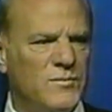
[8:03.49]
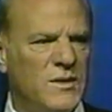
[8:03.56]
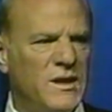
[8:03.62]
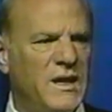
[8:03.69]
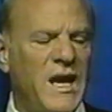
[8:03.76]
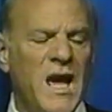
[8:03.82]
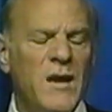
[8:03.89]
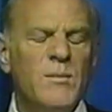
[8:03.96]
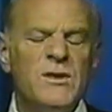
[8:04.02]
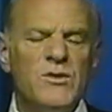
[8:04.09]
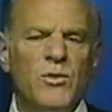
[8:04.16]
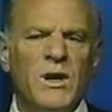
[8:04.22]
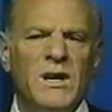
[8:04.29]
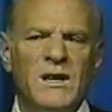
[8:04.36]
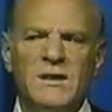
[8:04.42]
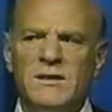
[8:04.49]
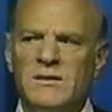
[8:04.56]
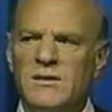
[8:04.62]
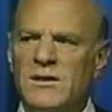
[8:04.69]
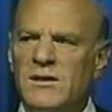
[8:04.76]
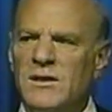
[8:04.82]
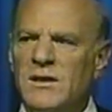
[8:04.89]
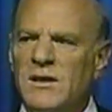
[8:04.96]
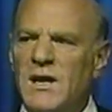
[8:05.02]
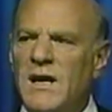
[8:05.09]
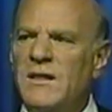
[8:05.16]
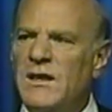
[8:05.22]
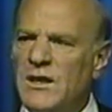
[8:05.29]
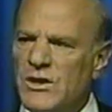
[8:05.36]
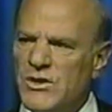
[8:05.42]
The game is rigged,
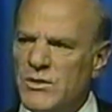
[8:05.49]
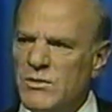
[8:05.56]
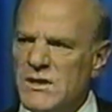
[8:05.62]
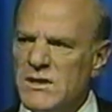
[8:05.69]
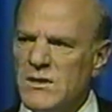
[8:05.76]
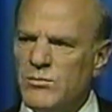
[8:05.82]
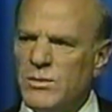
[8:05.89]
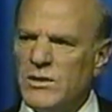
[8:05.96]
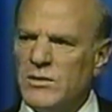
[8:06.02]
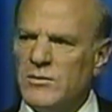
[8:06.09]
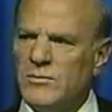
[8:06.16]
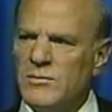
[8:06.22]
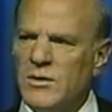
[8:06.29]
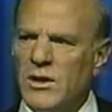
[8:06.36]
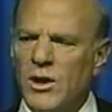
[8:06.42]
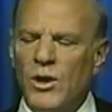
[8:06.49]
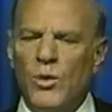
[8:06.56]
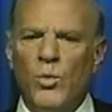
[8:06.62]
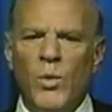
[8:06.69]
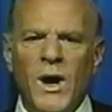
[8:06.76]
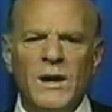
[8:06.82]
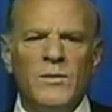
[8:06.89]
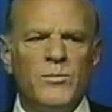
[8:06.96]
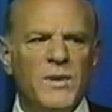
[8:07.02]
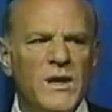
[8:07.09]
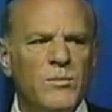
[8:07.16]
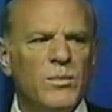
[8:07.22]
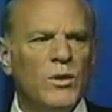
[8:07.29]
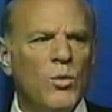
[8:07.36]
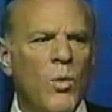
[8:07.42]
and the issue is simple. What
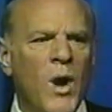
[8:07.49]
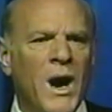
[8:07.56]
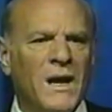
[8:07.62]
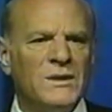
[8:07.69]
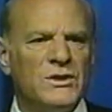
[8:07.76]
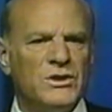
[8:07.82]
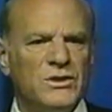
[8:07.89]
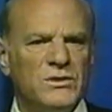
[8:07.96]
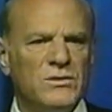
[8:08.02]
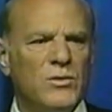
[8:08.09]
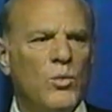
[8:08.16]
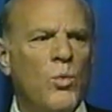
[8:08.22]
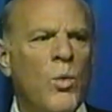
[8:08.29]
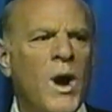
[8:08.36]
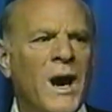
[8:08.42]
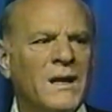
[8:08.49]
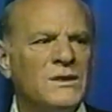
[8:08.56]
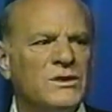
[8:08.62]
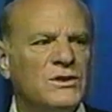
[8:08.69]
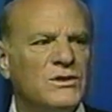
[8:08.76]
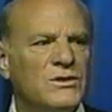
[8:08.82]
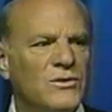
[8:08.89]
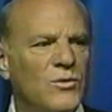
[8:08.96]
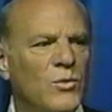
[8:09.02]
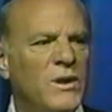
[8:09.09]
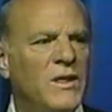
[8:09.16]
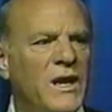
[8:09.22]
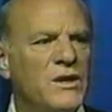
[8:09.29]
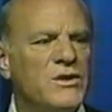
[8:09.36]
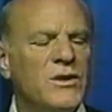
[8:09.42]
people watch when
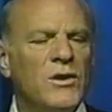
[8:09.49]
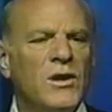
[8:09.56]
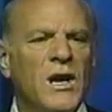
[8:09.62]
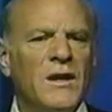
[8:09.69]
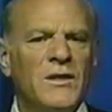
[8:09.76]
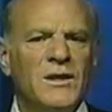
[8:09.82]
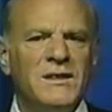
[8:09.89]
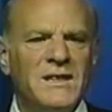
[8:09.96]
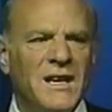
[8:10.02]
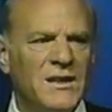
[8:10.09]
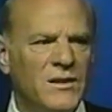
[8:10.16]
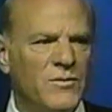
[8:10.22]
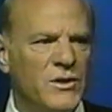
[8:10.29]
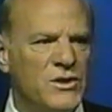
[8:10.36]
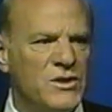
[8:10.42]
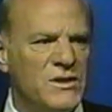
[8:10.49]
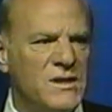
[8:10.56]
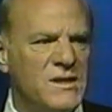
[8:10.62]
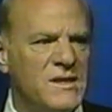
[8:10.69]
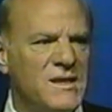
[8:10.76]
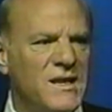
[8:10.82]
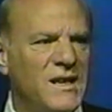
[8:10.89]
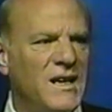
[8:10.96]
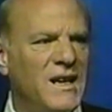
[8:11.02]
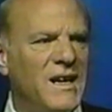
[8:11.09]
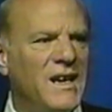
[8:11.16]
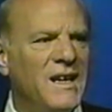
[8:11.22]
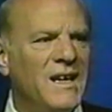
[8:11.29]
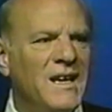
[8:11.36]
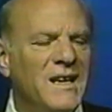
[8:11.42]
they turn on their televisions
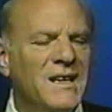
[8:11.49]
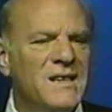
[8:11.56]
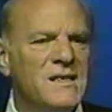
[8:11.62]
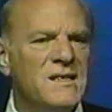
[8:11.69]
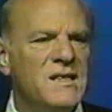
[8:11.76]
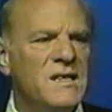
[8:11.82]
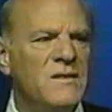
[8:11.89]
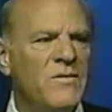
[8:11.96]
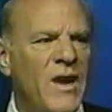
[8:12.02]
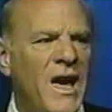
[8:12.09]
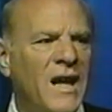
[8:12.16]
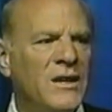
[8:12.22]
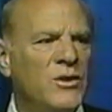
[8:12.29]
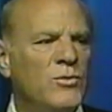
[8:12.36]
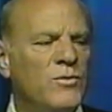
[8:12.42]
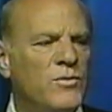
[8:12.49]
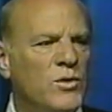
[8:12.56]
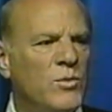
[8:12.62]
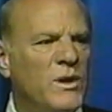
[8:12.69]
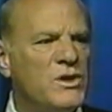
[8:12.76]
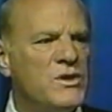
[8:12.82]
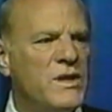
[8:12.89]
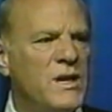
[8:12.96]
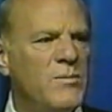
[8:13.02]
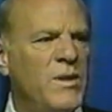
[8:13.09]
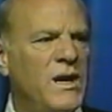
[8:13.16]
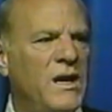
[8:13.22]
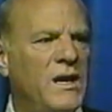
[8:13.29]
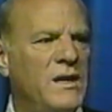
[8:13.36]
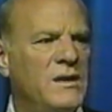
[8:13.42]
is the value for which they
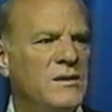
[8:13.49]
pay.